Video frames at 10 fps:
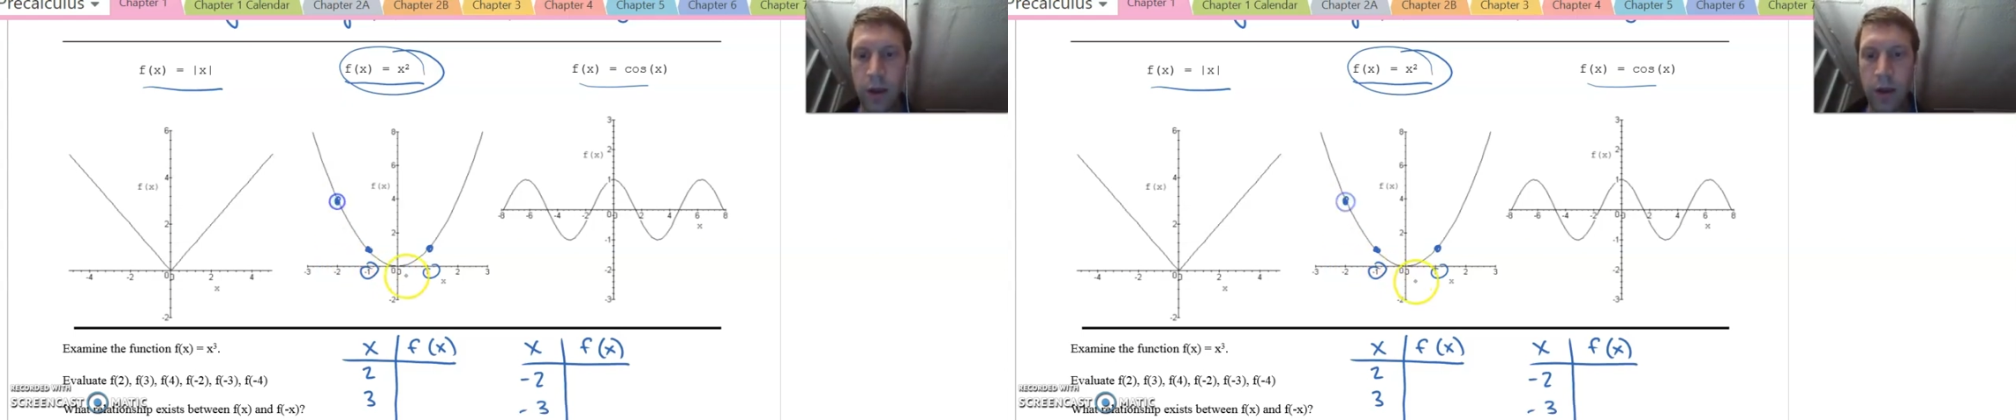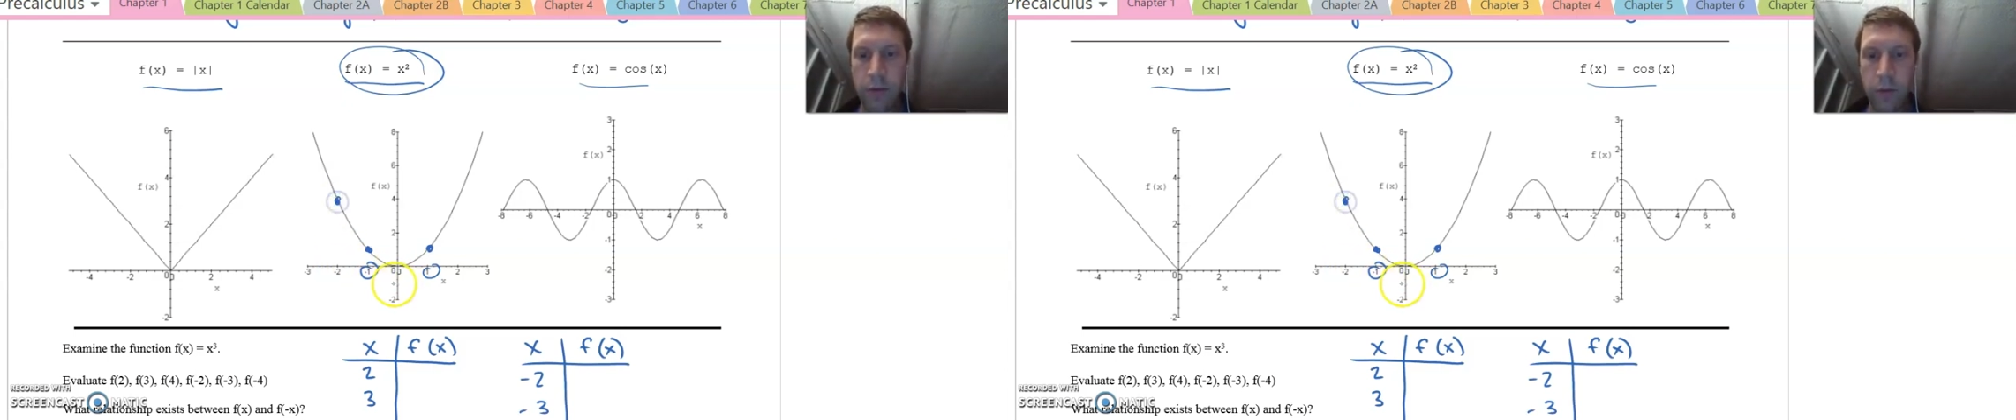
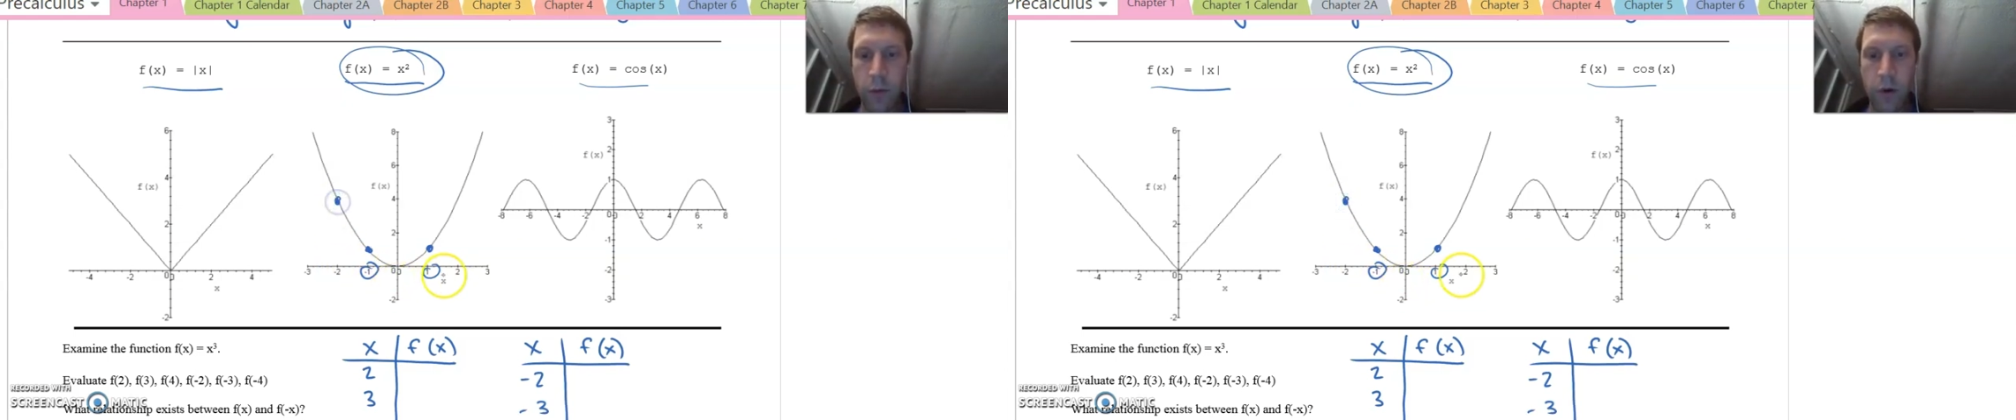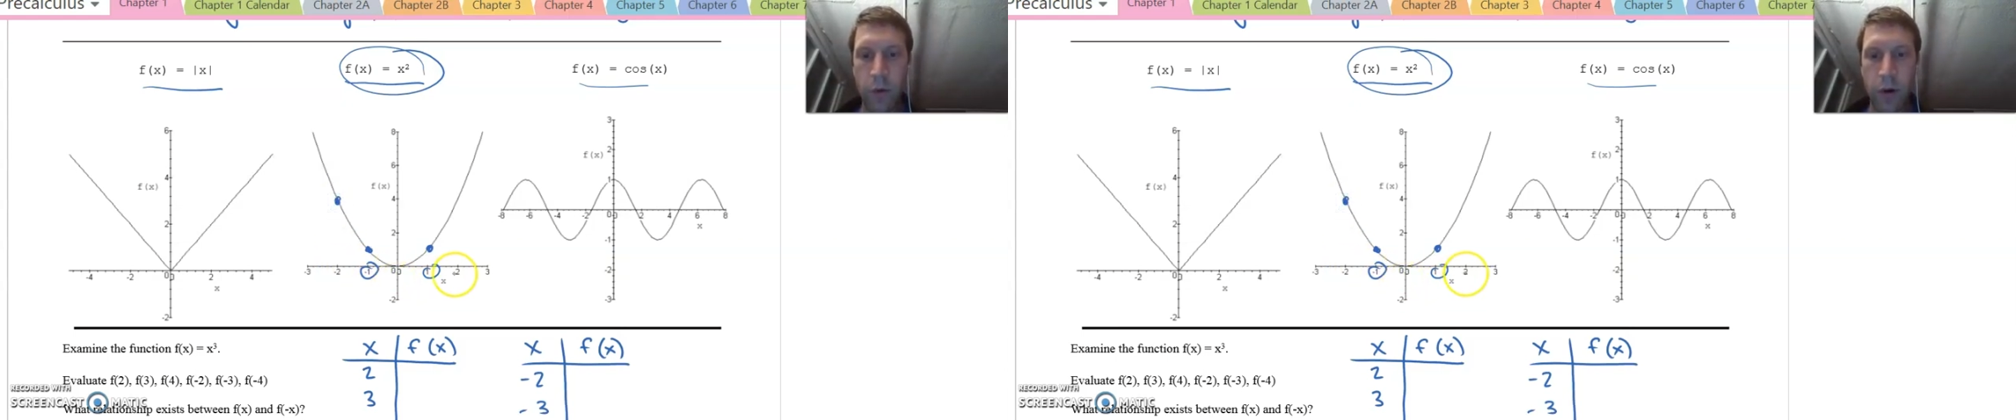I get
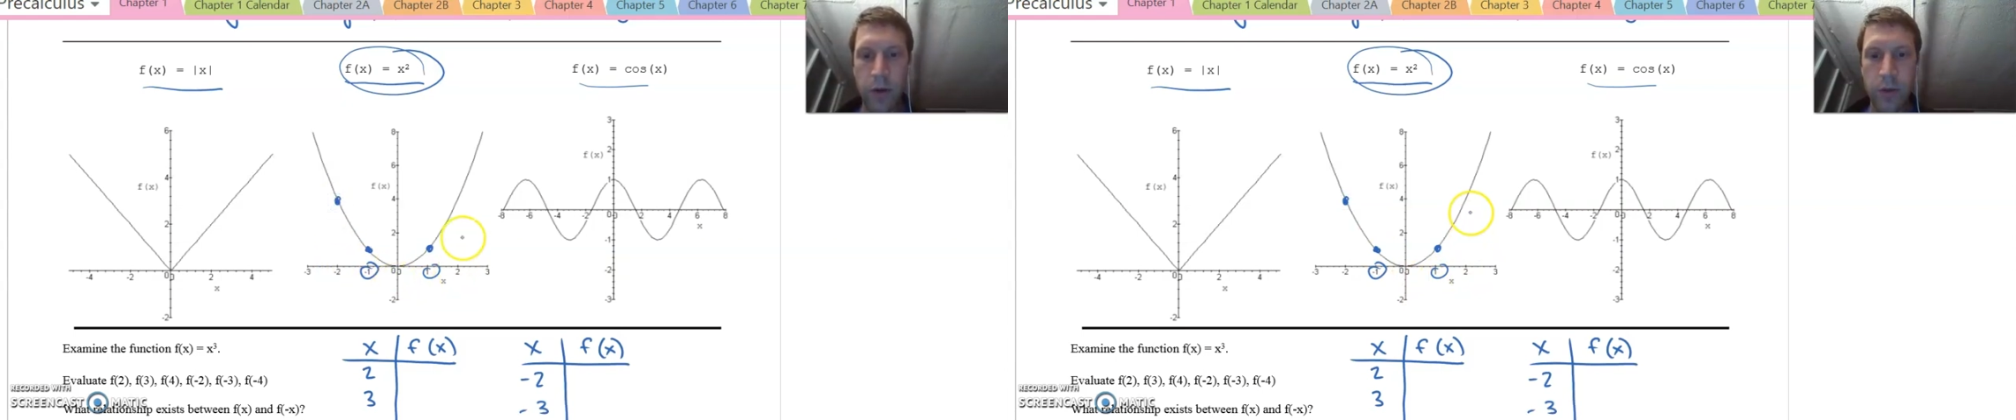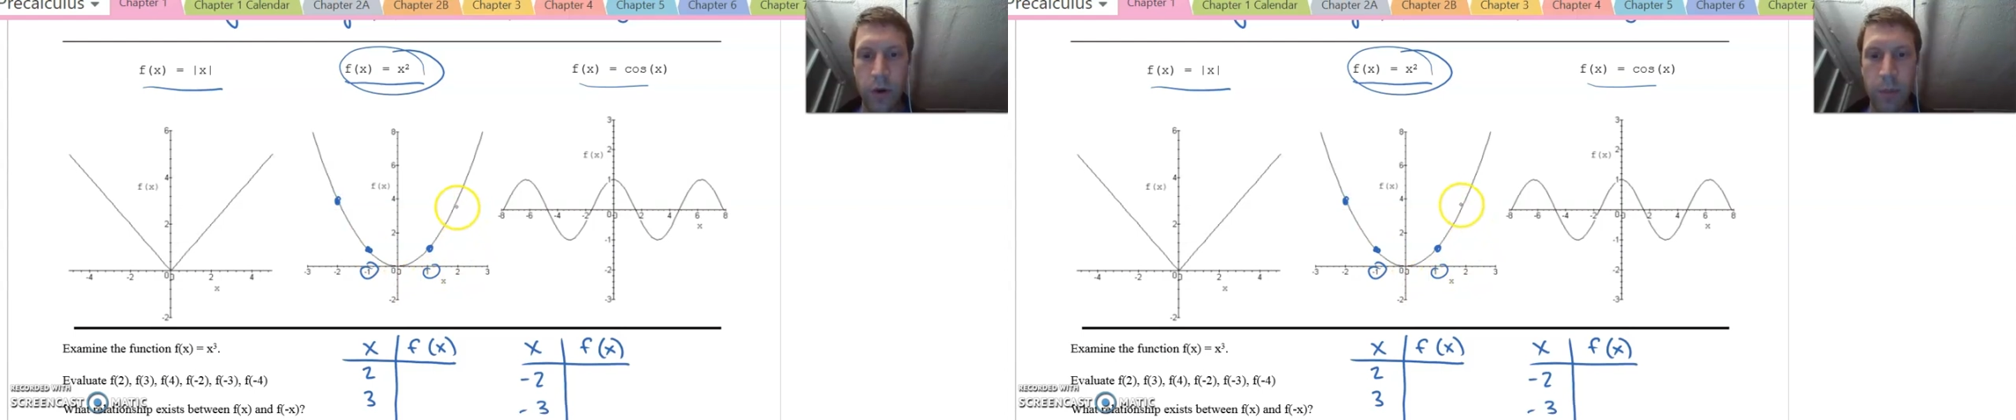4. When
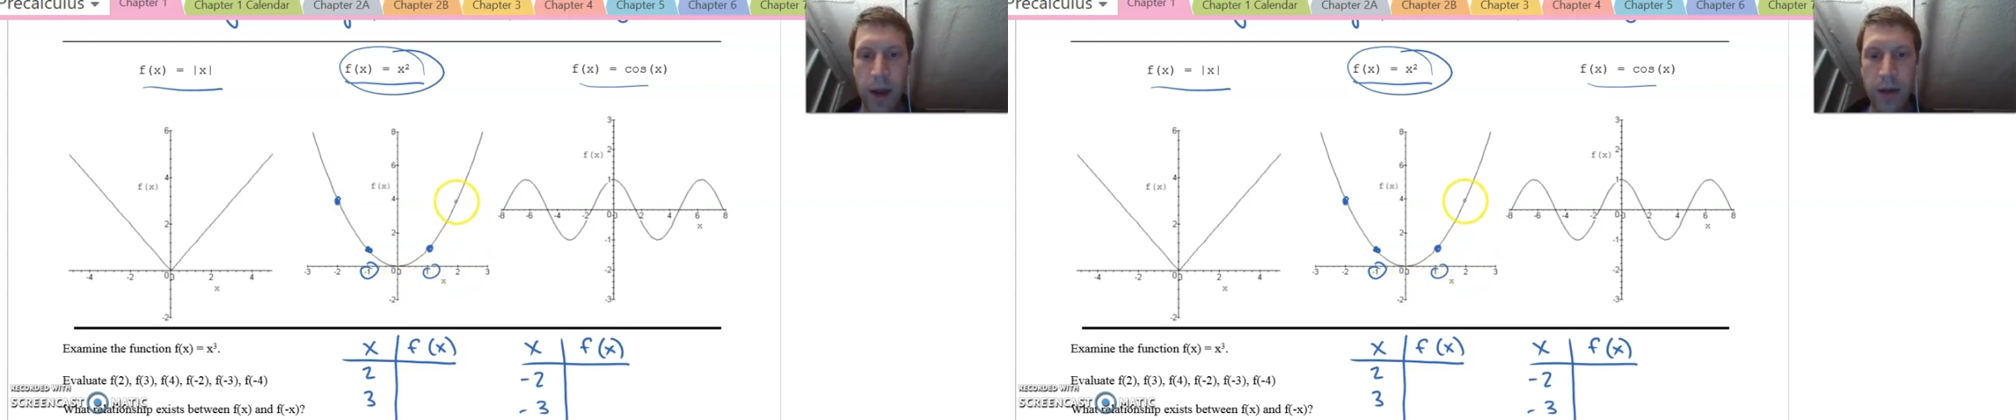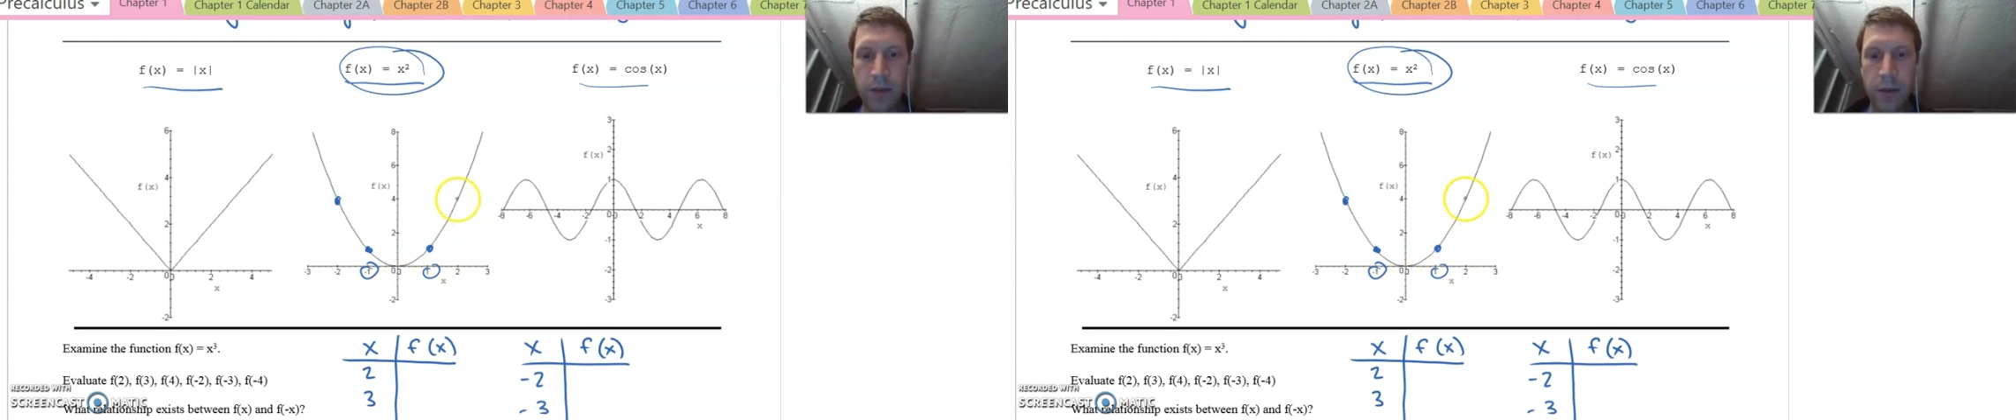I square
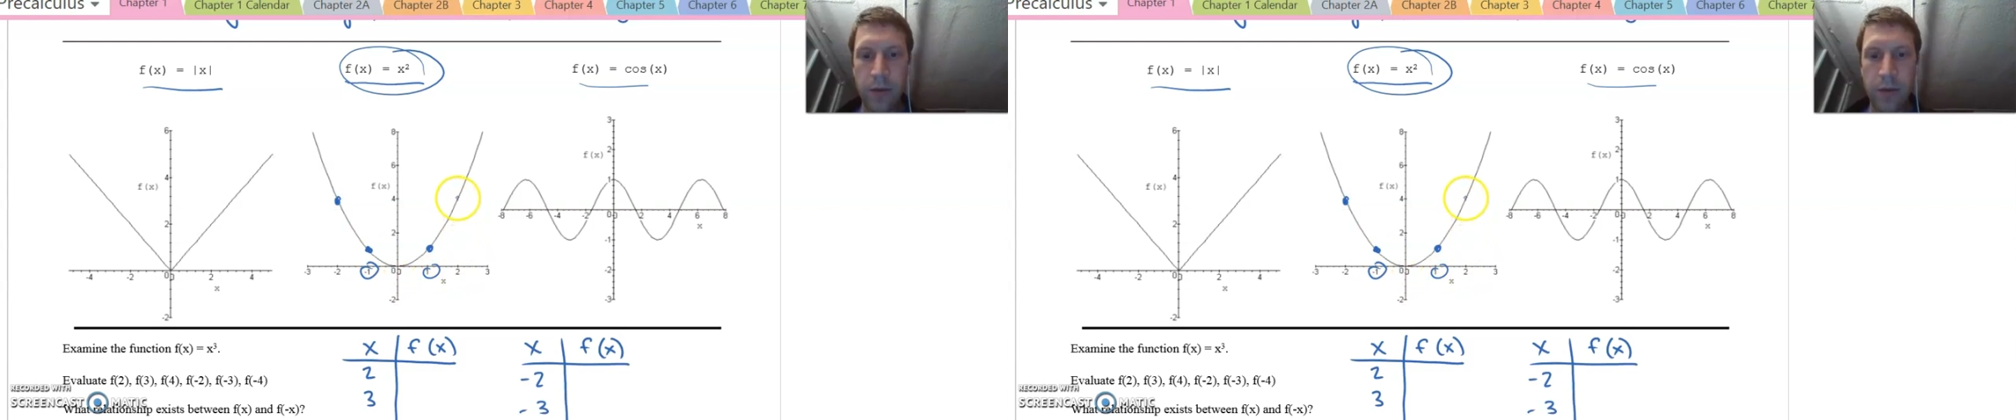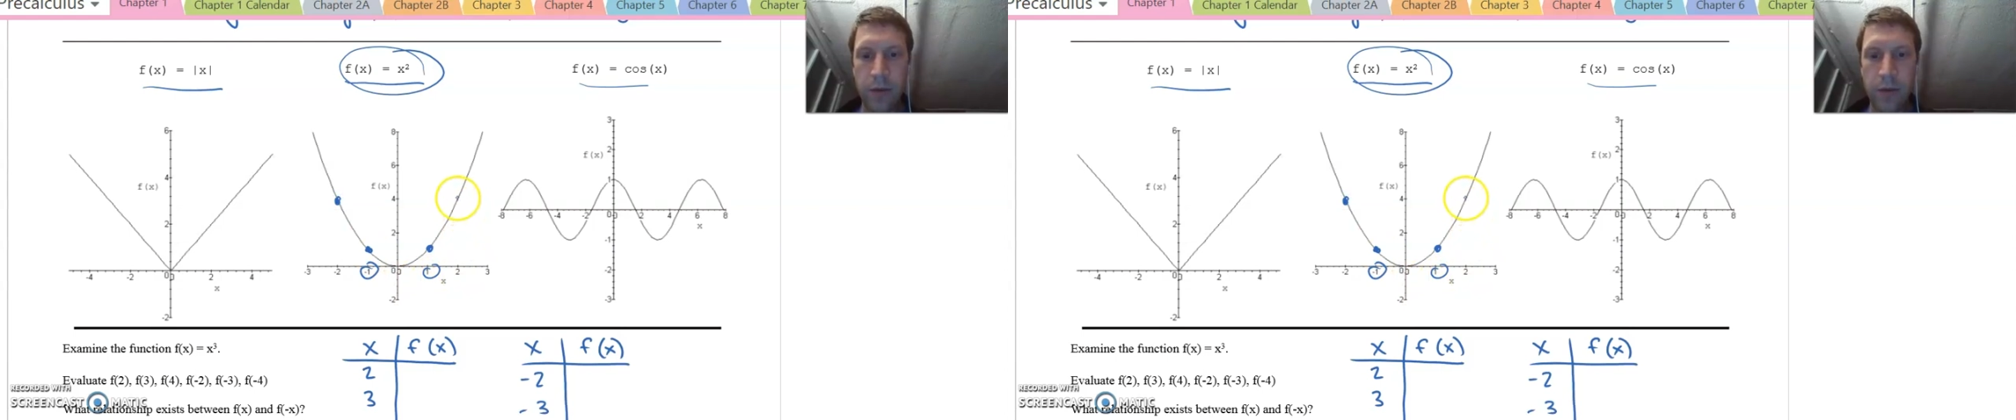positive